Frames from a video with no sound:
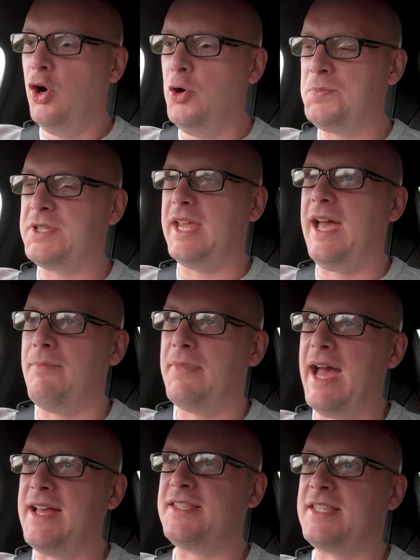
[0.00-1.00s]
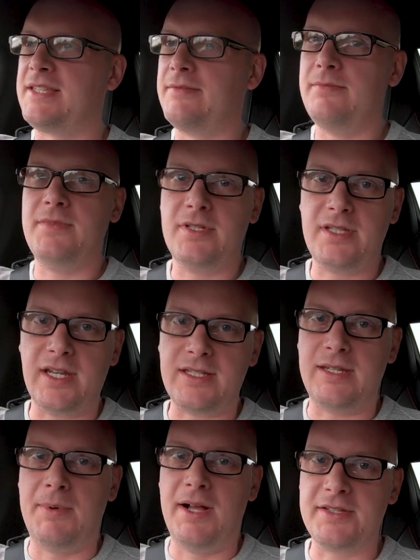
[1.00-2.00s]
Oops, yeah, that's
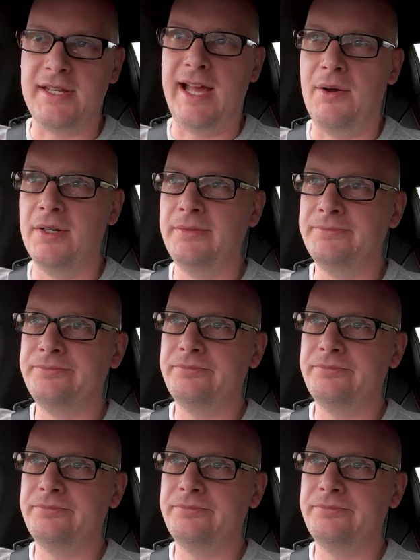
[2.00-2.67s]
60 miles an hour.